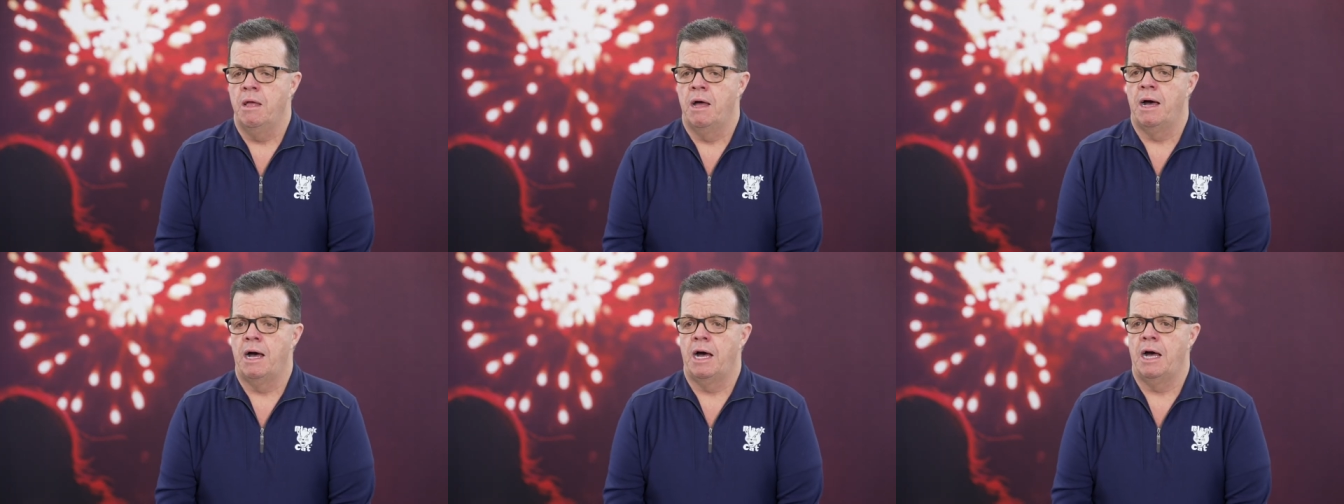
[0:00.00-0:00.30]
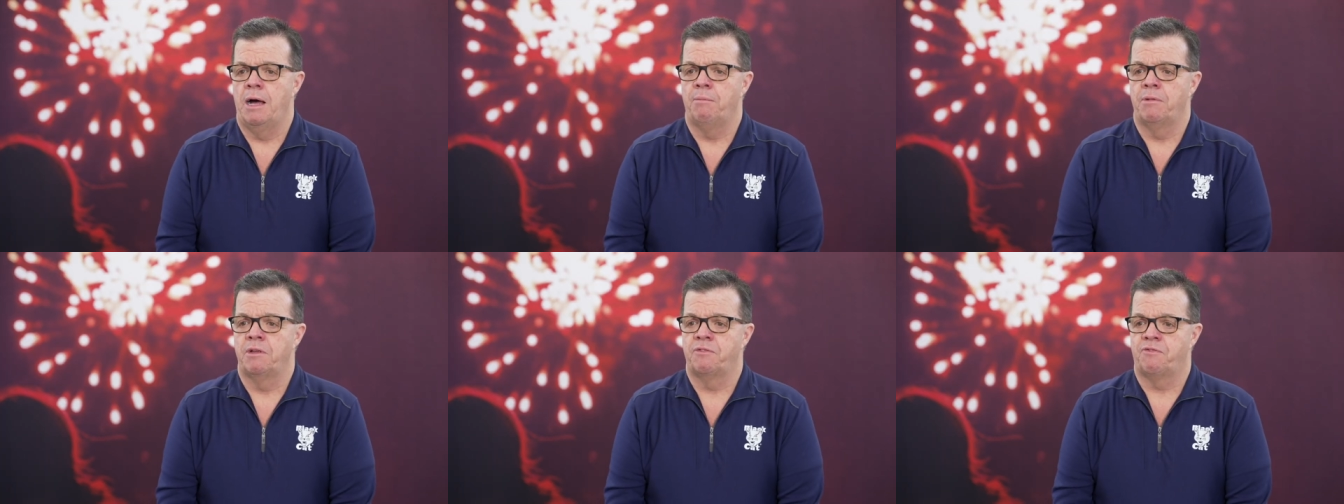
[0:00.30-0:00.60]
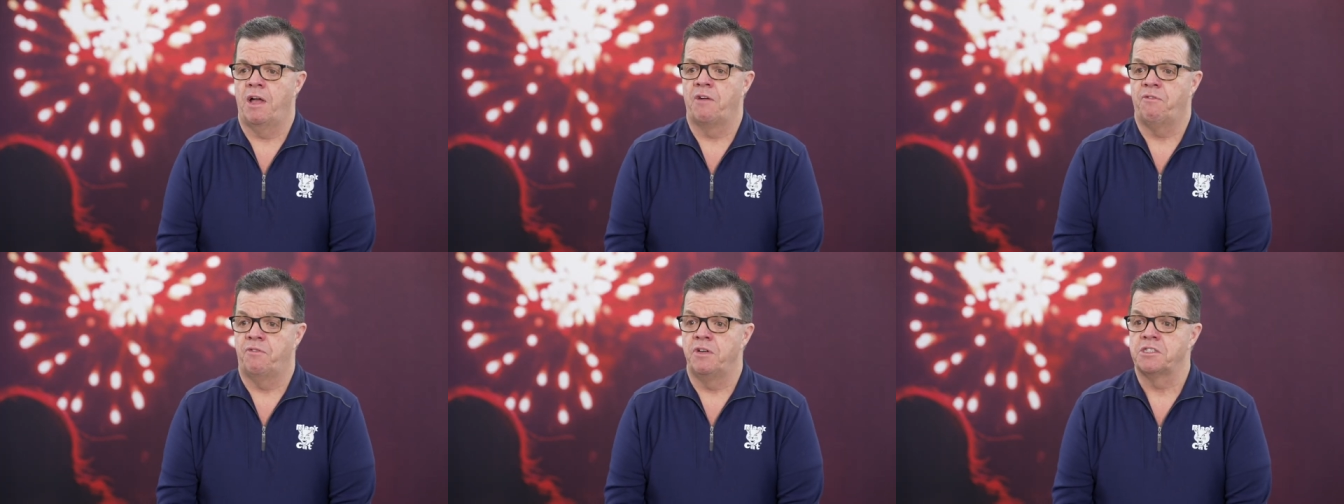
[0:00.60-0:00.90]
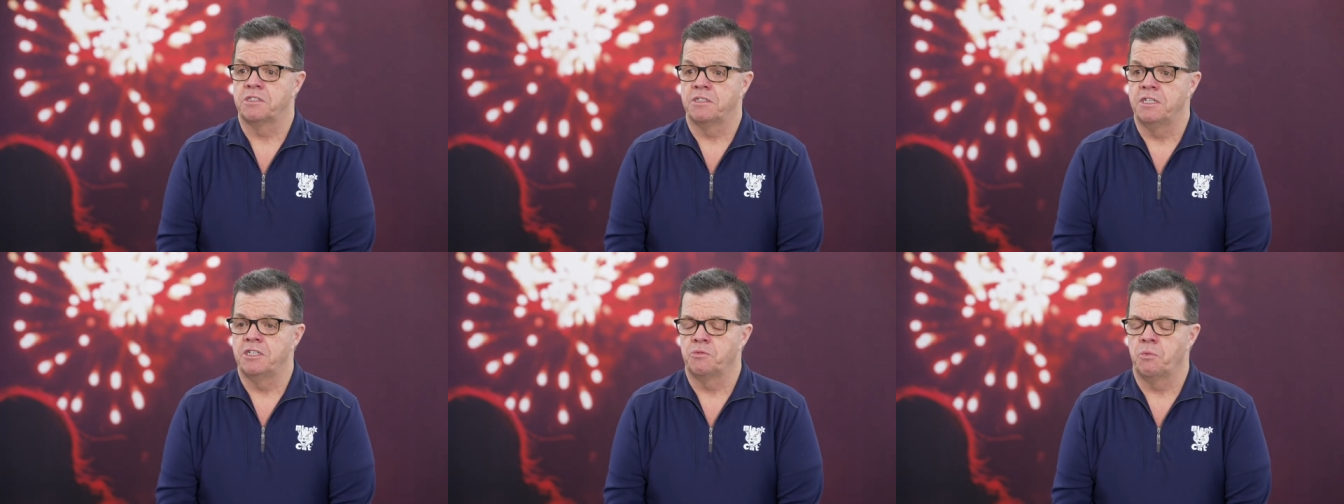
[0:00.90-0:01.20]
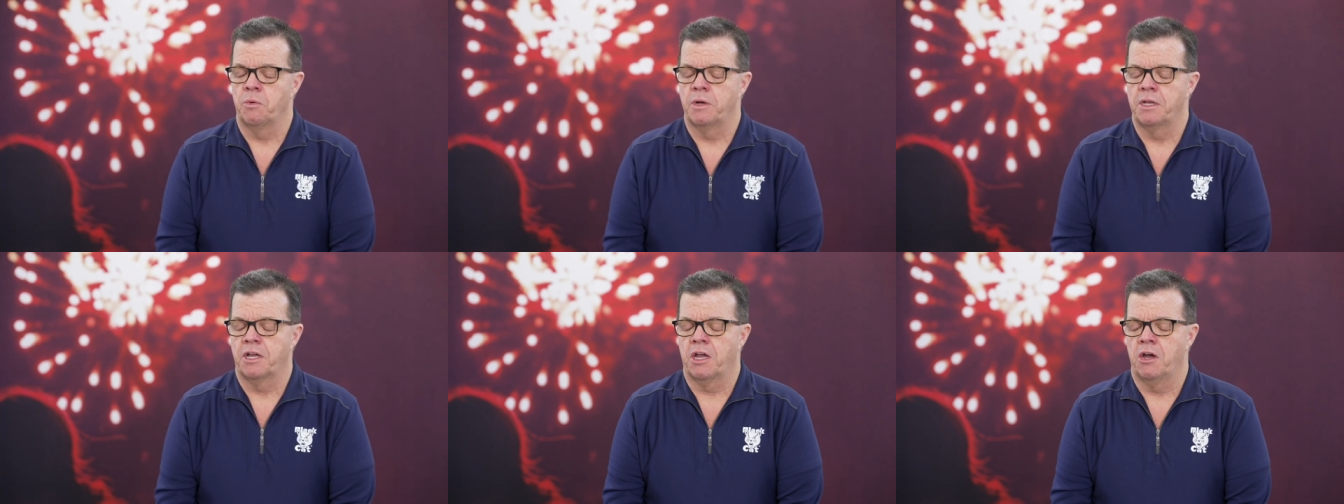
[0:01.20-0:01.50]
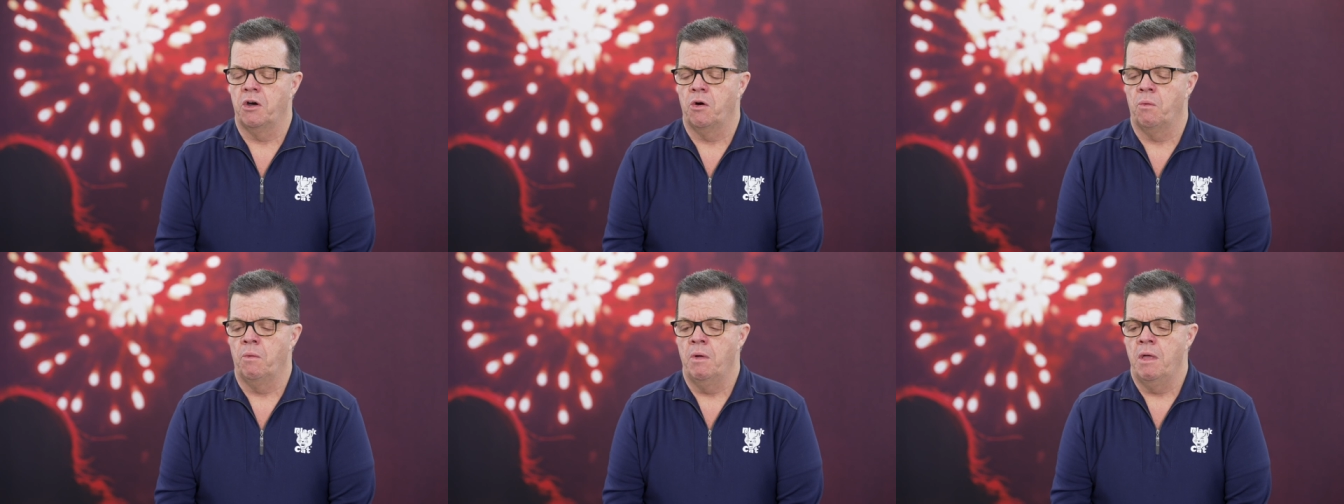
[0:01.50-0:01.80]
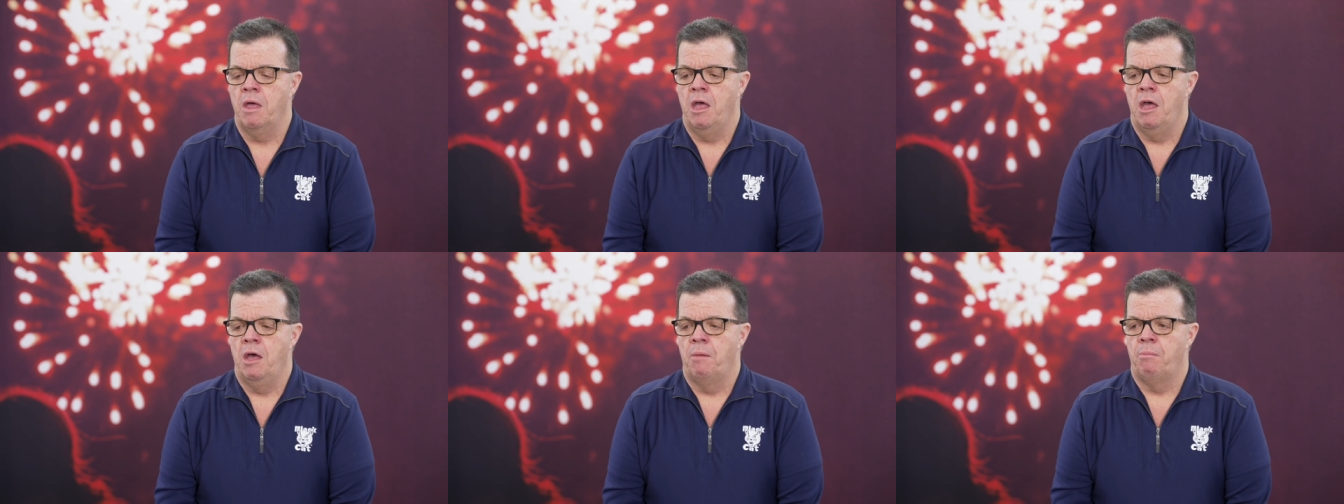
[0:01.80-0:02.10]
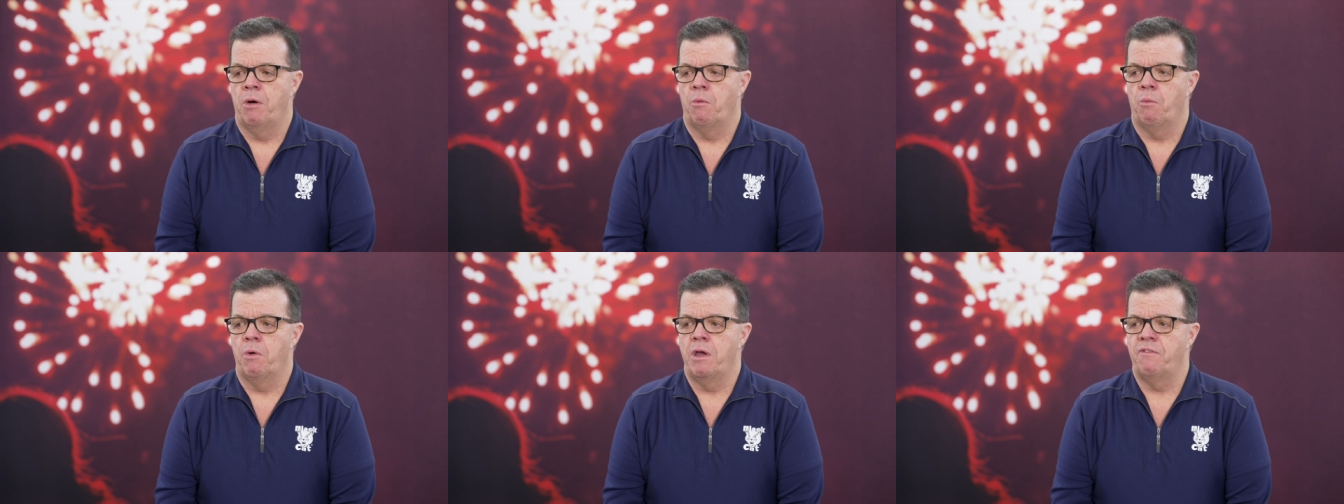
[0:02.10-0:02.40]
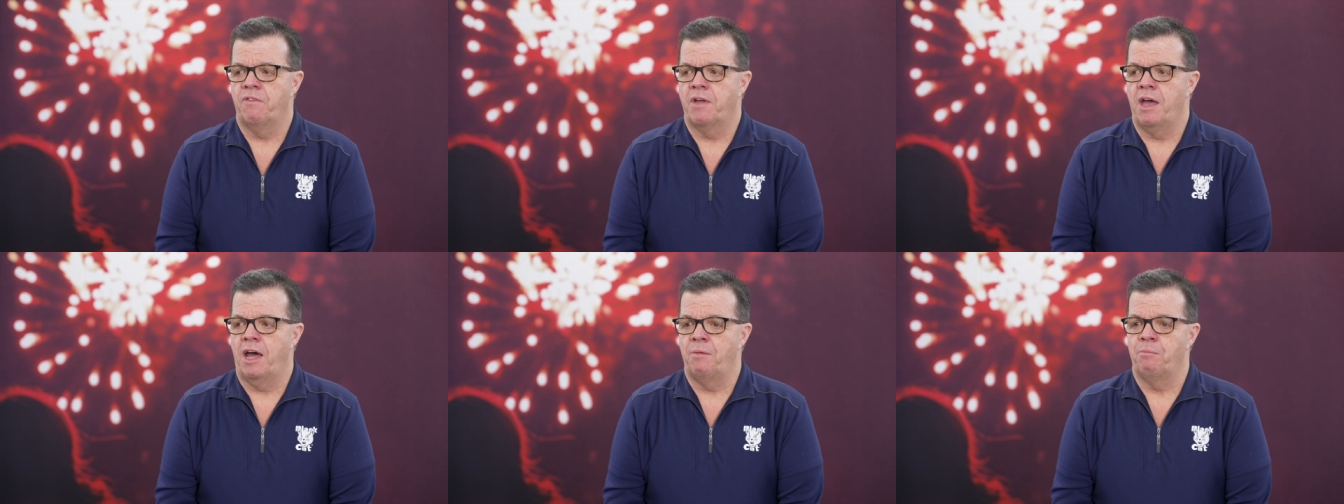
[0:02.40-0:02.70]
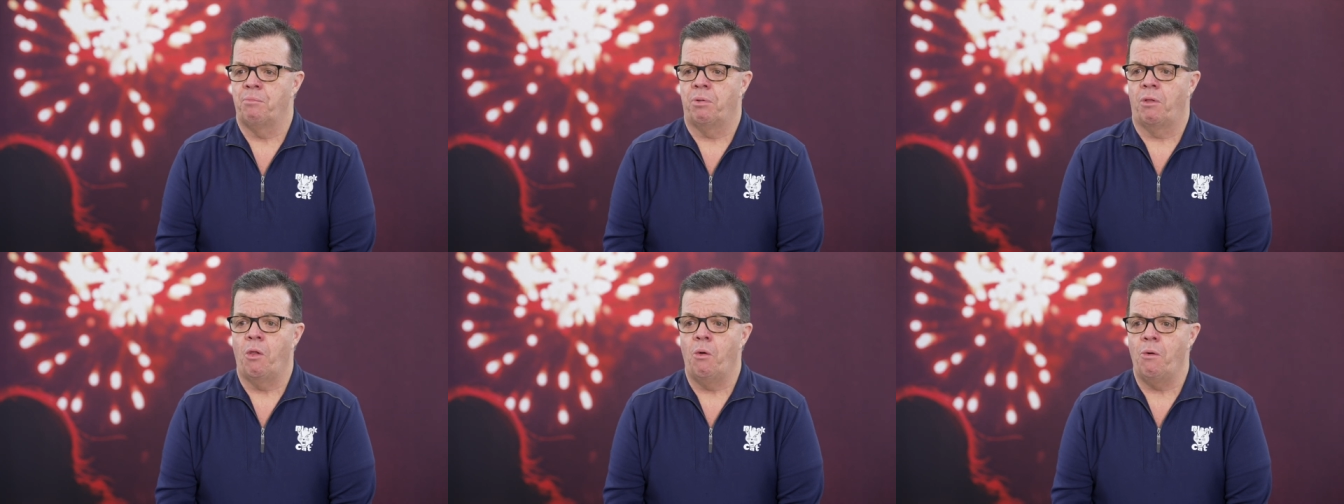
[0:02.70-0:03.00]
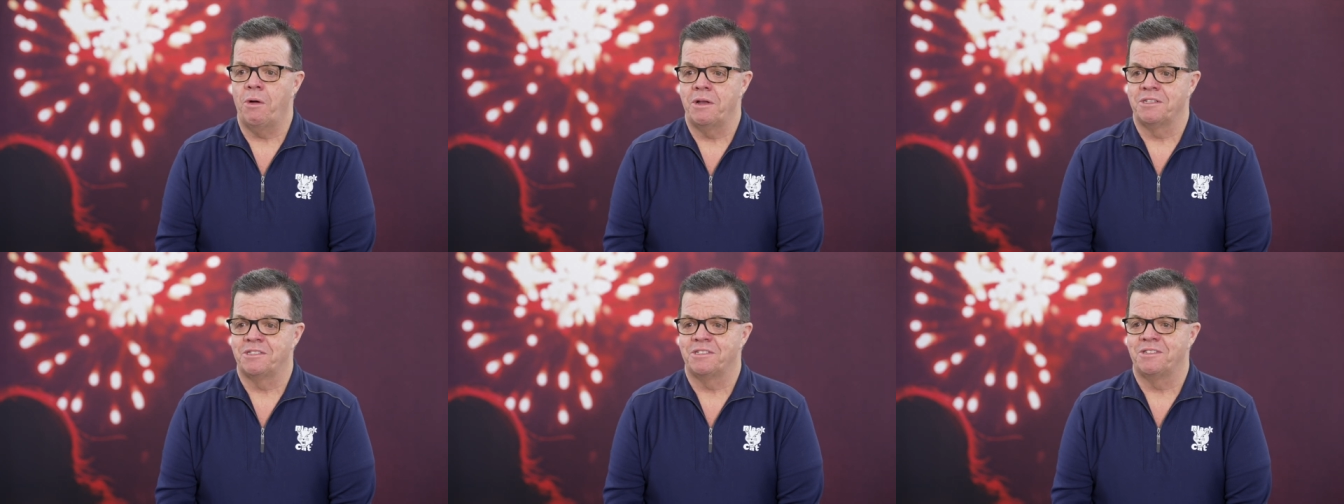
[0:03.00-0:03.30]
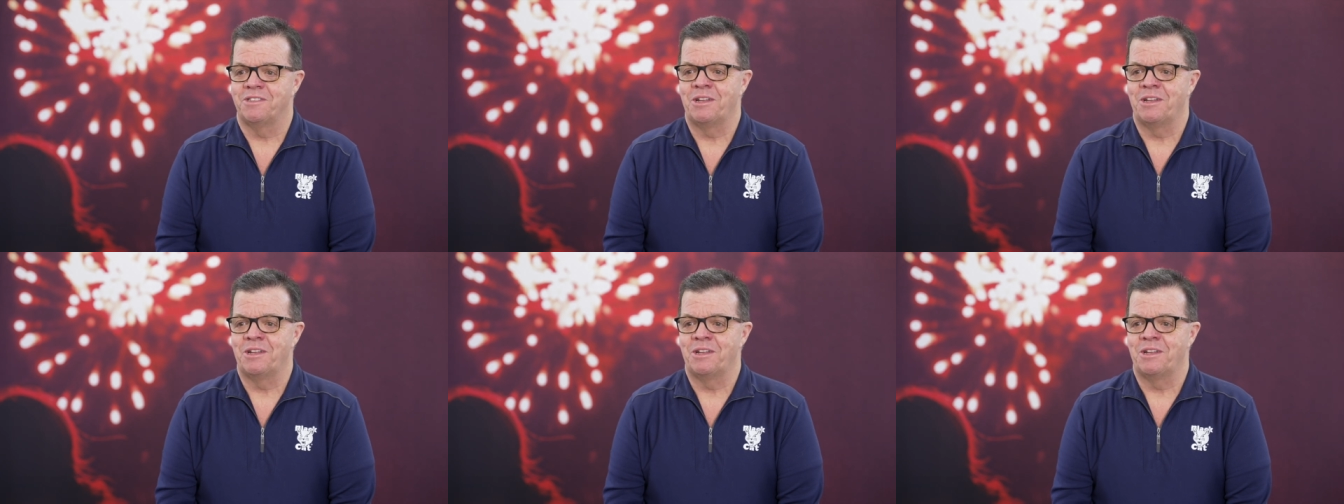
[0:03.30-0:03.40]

um, officially as Winco, but we've got employees